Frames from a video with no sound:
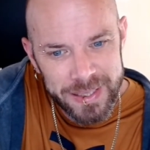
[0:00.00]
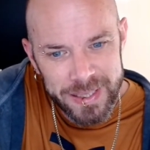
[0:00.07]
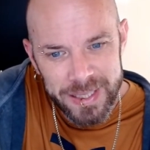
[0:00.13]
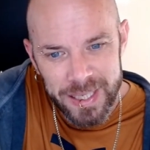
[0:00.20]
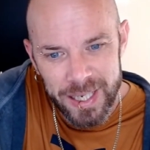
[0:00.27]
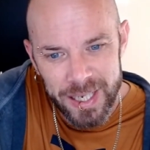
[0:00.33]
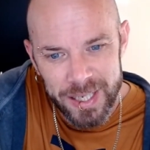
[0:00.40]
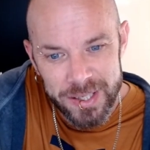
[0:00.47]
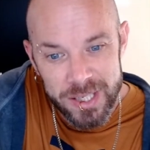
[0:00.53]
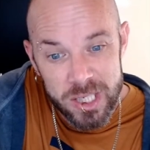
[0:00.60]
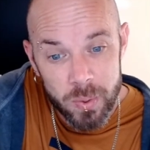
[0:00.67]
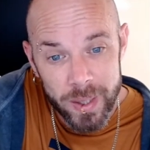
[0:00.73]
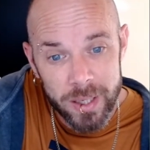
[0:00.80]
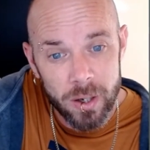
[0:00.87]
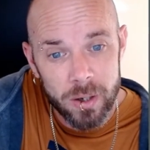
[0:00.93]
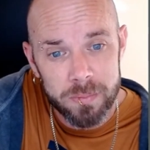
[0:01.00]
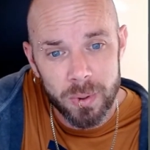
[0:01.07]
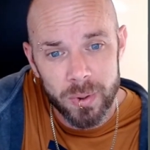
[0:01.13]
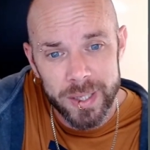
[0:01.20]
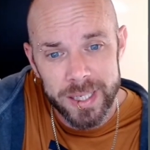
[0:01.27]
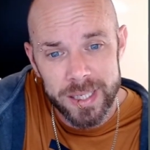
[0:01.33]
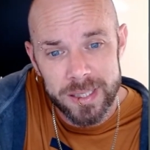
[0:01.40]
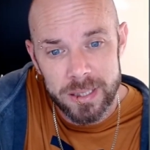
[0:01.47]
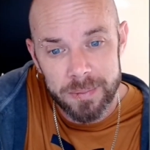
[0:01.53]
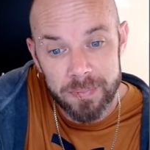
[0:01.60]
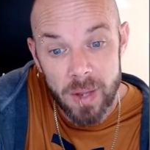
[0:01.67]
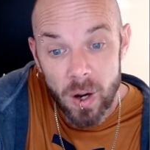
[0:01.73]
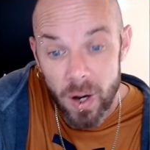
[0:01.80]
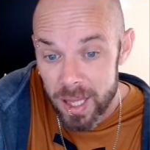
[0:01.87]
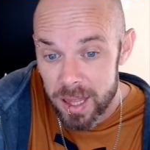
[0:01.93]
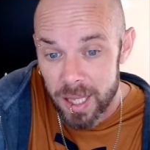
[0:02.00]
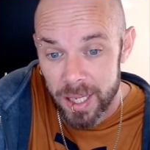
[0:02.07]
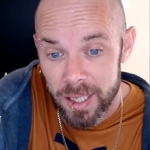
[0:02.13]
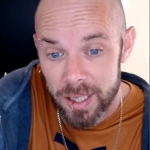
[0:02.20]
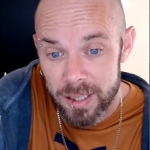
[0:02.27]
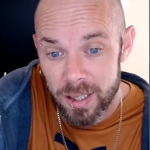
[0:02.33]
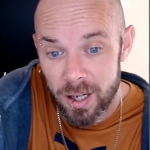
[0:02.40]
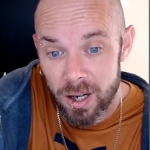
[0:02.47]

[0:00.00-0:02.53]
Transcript: The Squighog boys, I think,